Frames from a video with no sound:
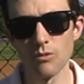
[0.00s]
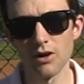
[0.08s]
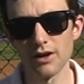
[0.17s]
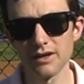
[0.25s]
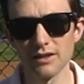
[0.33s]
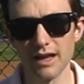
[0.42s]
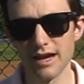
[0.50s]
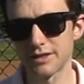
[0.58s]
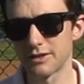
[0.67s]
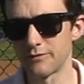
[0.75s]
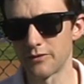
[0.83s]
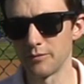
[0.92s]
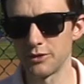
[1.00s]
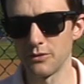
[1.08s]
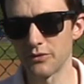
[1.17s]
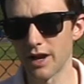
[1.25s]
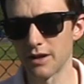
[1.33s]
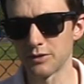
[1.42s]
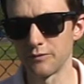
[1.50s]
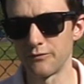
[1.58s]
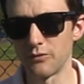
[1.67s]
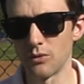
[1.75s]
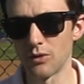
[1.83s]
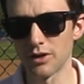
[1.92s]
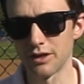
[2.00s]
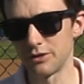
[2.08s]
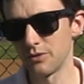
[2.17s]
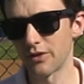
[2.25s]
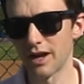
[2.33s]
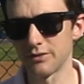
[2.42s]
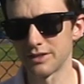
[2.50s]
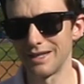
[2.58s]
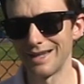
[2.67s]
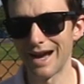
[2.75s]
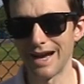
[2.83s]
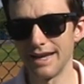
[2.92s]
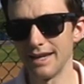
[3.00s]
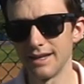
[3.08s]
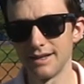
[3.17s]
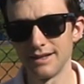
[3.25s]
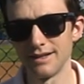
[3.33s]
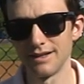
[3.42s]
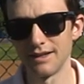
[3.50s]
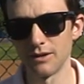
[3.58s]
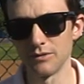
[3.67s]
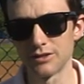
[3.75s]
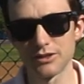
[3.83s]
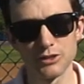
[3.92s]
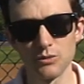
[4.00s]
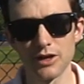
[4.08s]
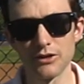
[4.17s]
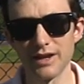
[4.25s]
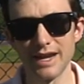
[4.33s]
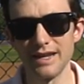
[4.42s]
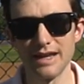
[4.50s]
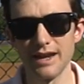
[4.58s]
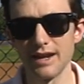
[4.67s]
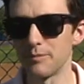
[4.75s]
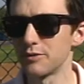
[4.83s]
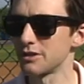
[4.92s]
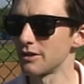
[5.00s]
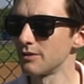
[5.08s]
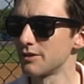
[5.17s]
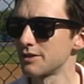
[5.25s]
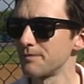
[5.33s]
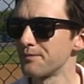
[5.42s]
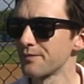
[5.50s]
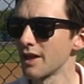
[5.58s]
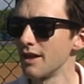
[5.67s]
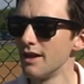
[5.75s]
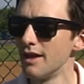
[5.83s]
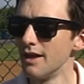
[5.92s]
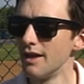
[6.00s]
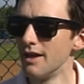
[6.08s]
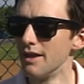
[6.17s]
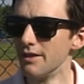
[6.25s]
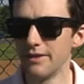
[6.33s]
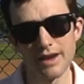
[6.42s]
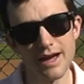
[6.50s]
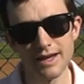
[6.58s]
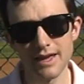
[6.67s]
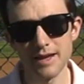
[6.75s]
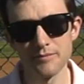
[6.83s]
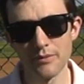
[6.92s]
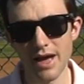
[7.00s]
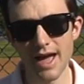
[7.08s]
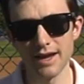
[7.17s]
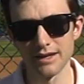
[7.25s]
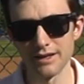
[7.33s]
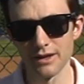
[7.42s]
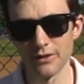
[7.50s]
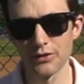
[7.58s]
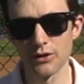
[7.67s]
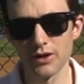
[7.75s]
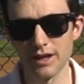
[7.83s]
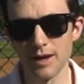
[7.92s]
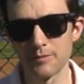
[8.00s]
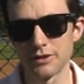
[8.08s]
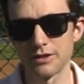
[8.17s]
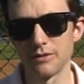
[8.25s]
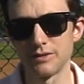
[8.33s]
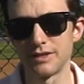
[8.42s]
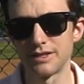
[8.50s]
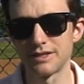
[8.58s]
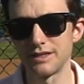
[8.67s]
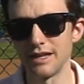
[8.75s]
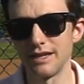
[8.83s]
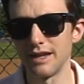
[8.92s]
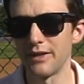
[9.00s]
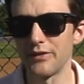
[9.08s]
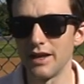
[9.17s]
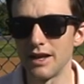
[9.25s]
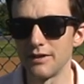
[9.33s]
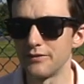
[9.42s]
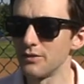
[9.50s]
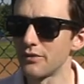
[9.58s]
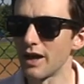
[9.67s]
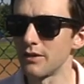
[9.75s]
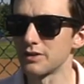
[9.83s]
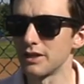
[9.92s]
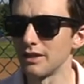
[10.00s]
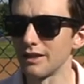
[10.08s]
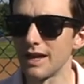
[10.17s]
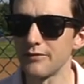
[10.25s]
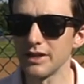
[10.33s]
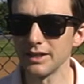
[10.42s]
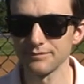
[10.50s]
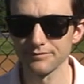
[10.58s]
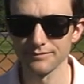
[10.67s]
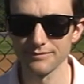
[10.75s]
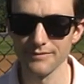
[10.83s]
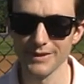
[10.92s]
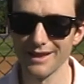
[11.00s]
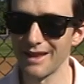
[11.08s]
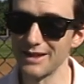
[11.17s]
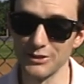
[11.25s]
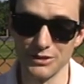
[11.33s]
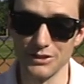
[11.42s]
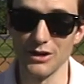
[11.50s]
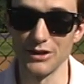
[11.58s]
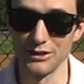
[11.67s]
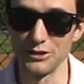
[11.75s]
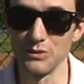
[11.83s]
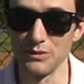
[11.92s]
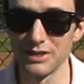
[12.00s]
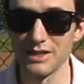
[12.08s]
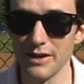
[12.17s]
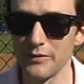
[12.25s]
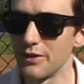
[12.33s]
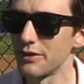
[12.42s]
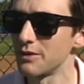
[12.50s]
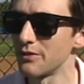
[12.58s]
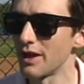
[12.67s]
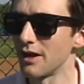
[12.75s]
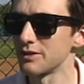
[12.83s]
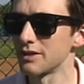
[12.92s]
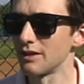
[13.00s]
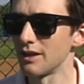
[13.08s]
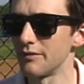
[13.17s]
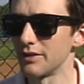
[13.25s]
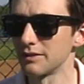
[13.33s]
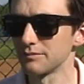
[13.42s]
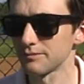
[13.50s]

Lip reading: 1 lasted from 2004 to 2009. That was 288 episodes. Then I came back and did a 30-episode stint at the end of 2011. It actually started June 7th, 2011.